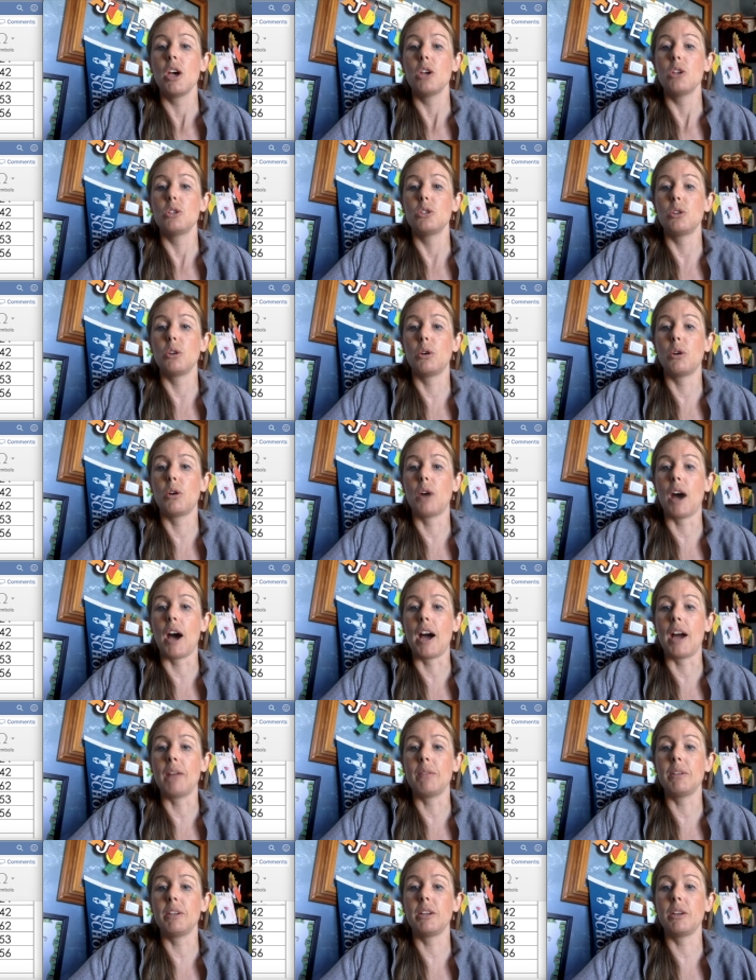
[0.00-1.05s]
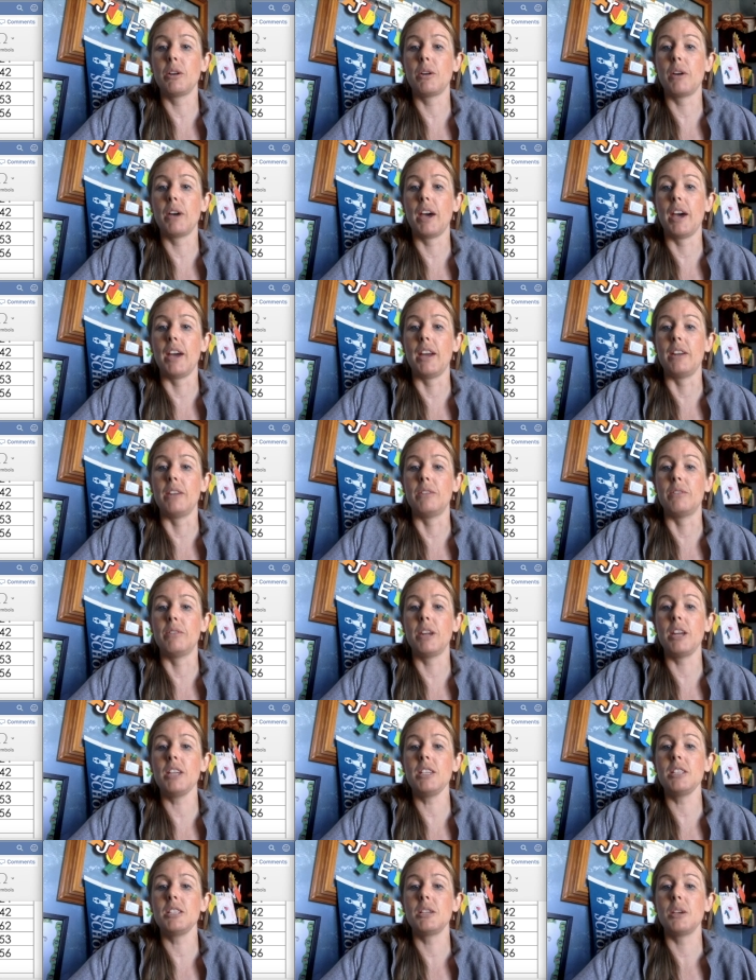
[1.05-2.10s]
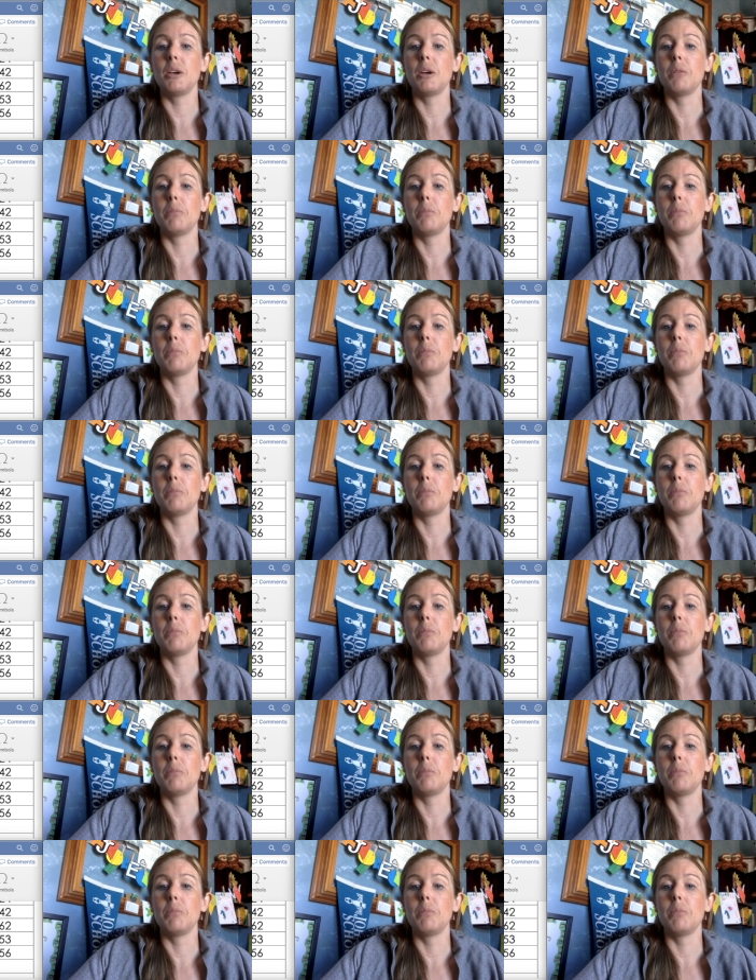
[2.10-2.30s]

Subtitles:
So I'm going to go ahead and erase.